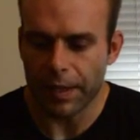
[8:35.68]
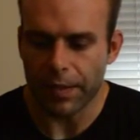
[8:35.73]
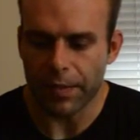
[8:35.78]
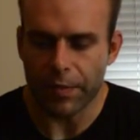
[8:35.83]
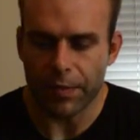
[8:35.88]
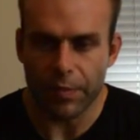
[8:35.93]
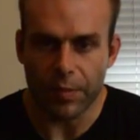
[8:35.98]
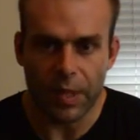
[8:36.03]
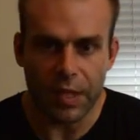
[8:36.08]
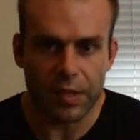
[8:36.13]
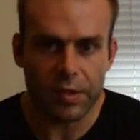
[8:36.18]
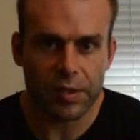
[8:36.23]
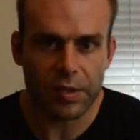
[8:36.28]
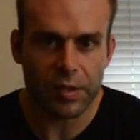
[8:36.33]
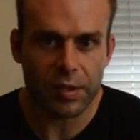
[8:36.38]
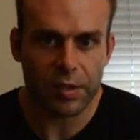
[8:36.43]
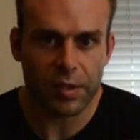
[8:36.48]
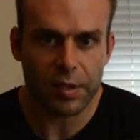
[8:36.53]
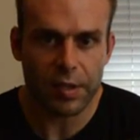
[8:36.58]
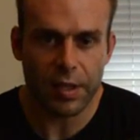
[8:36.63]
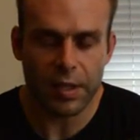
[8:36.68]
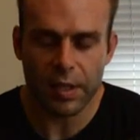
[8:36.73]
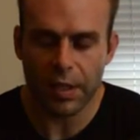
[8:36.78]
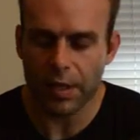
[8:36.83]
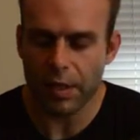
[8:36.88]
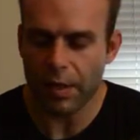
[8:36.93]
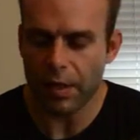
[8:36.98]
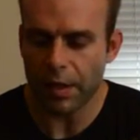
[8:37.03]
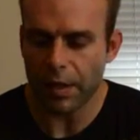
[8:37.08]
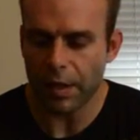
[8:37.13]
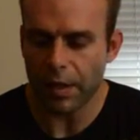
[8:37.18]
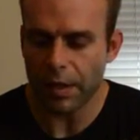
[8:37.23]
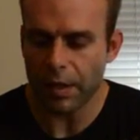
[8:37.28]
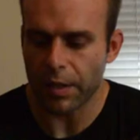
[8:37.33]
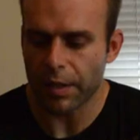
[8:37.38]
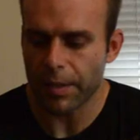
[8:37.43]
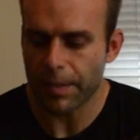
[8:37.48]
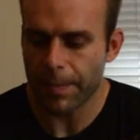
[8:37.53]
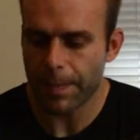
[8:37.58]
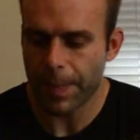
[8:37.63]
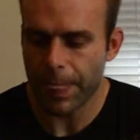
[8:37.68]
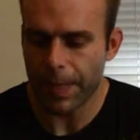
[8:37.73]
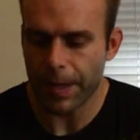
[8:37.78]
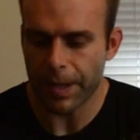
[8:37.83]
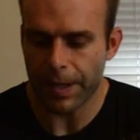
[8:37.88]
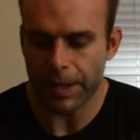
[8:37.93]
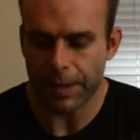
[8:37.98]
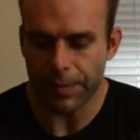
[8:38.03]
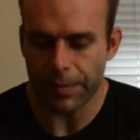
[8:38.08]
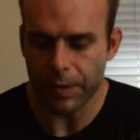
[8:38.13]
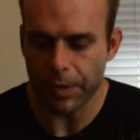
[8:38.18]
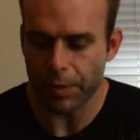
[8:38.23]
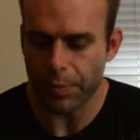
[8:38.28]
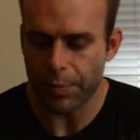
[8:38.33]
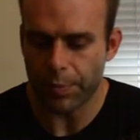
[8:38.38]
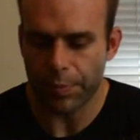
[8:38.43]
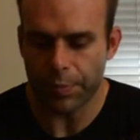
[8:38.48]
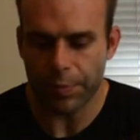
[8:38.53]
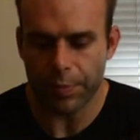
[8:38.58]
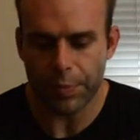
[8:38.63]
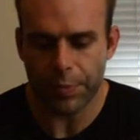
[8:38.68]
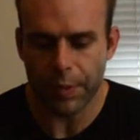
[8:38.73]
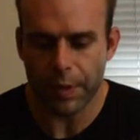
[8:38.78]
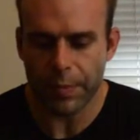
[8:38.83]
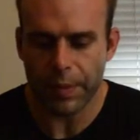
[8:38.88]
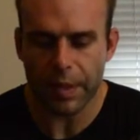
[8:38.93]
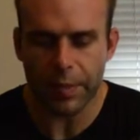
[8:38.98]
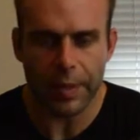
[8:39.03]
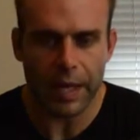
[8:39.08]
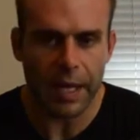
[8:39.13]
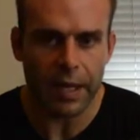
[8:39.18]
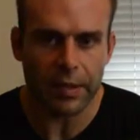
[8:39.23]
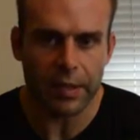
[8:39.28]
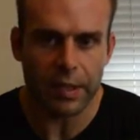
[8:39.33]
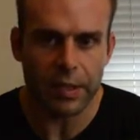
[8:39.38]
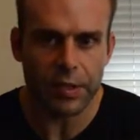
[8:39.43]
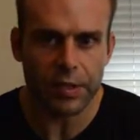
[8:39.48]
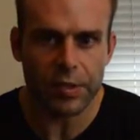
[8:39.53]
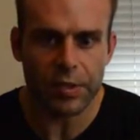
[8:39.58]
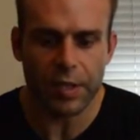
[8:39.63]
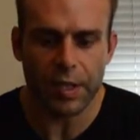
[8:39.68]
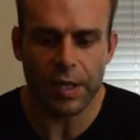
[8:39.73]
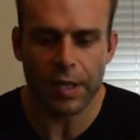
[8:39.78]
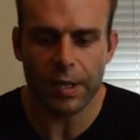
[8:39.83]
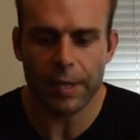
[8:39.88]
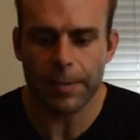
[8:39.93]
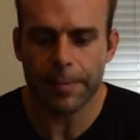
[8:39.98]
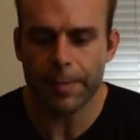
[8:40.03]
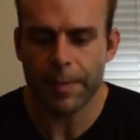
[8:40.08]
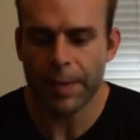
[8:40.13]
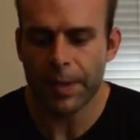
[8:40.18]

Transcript: Mixcder, put a better battery in this thing,